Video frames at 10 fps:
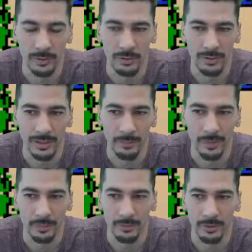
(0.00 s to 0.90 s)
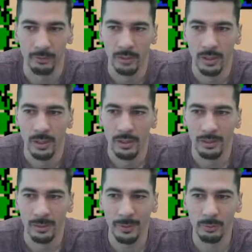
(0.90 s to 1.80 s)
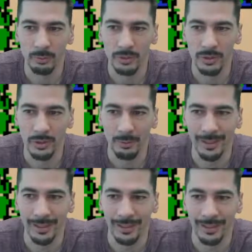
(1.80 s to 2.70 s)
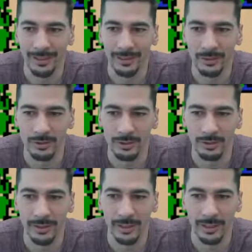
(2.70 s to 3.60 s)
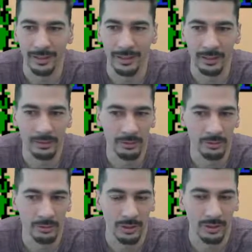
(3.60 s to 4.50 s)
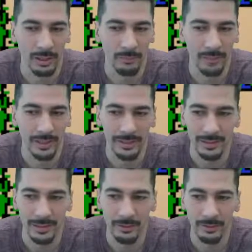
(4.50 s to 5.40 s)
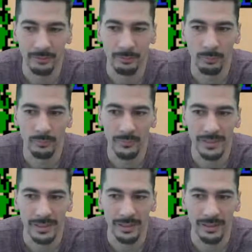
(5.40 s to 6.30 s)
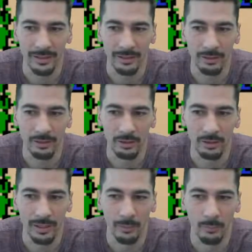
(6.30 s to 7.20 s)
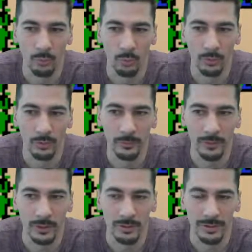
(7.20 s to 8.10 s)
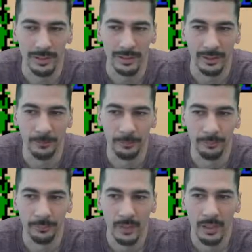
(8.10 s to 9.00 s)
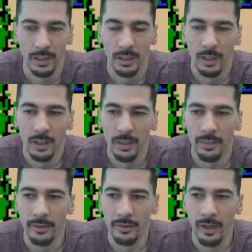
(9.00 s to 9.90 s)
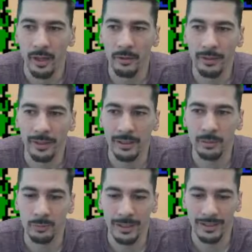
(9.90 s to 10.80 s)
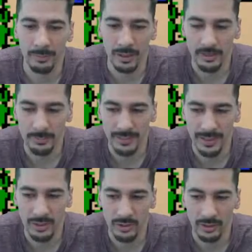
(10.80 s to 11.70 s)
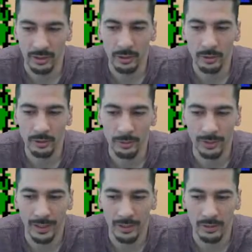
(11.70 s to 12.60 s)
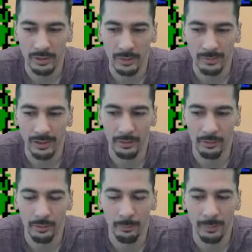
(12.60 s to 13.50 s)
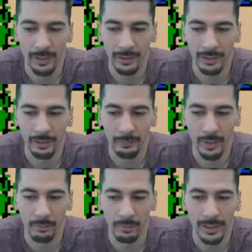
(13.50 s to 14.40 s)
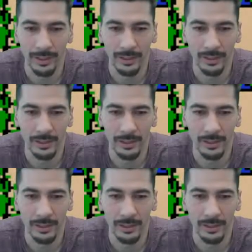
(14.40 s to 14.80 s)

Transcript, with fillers: features down the bottom. So a lot of people will just come in and they initially click and they try to grab these and they don't even see that there are more features in there. The other thing is we got some customization here. You can actually come down to the pin at the bottom right and